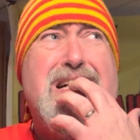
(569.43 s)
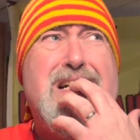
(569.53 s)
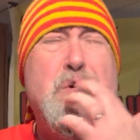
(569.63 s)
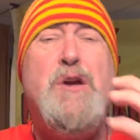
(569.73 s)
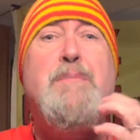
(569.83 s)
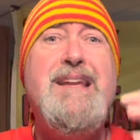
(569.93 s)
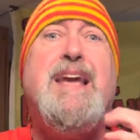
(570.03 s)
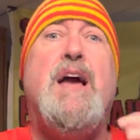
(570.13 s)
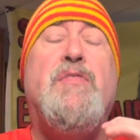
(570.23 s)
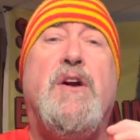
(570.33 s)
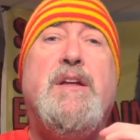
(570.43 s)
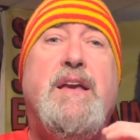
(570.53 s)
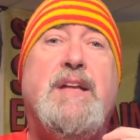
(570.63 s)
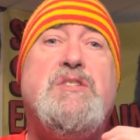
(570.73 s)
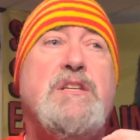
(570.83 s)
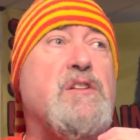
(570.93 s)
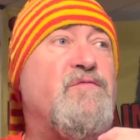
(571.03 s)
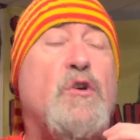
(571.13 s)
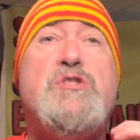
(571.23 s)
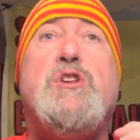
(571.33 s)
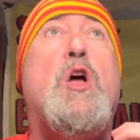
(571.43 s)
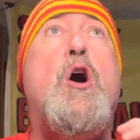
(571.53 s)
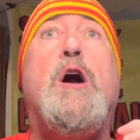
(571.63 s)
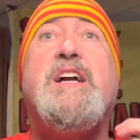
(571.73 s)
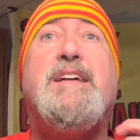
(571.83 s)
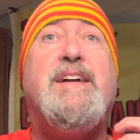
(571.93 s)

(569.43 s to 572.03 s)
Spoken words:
Who could be down there to catch this first long